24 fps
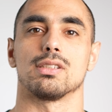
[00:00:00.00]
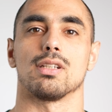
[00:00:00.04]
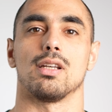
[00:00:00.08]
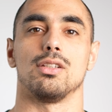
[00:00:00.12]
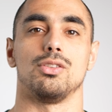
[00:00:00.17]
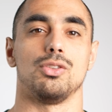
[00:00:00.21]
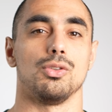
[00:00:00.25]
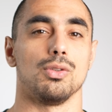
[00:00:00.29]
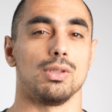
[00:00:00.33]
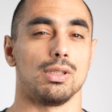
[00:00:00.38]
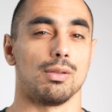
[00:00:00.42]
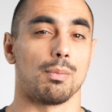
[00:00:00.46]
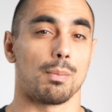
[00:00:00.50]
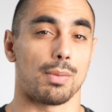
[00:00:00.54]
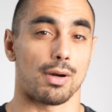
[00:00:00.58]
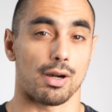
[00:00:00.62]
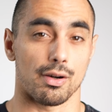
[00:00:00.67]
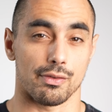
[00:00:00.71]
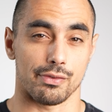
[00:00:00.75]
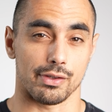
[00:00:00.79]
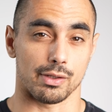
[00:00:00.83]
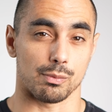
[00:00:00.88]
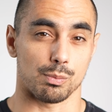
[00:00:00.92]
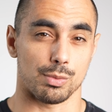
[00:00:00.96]
on doing the
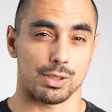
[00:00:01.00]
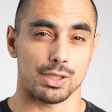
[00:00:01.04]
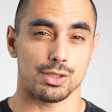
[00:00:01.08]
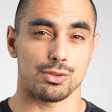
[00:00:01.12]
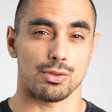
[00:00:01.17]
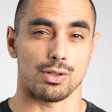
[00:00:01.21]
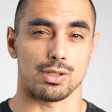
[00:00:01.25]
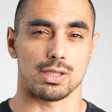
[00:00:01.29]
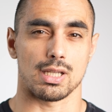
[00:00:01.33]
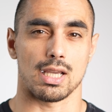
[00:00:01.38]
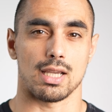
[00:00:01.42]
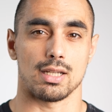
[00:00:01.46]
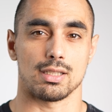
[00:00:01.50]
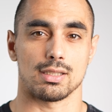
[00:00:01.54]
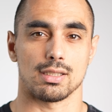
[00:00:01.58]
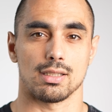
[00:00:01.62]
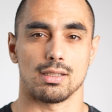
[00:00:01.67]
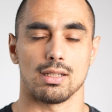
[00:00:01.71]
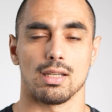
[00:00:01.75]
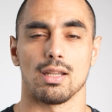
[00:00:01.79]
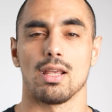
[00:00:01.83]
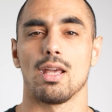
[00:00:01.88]
perfect bridge rotation,